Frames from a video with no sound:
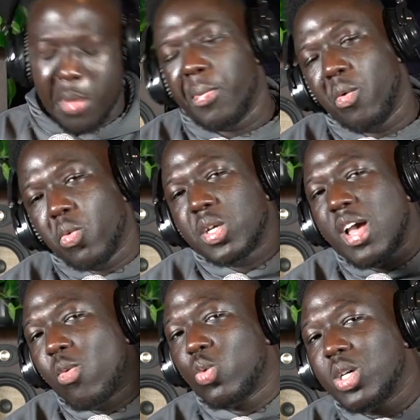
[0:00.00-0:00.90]
But what
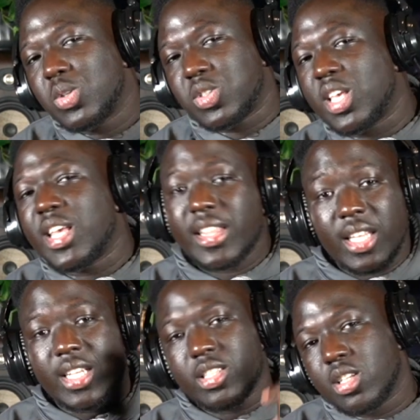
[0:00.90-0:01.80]
I will say, I
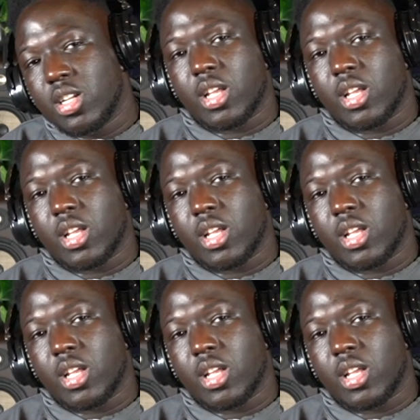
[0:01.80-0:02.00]
think it's going to